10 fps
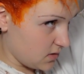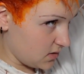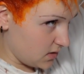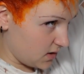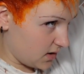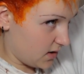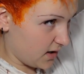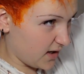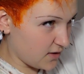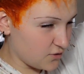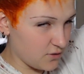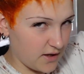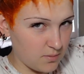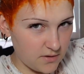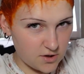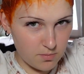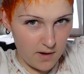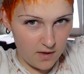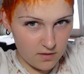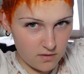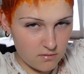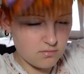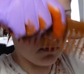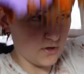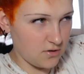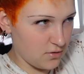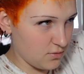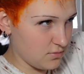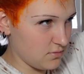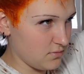Yeah, I can do like bleach bath, you know.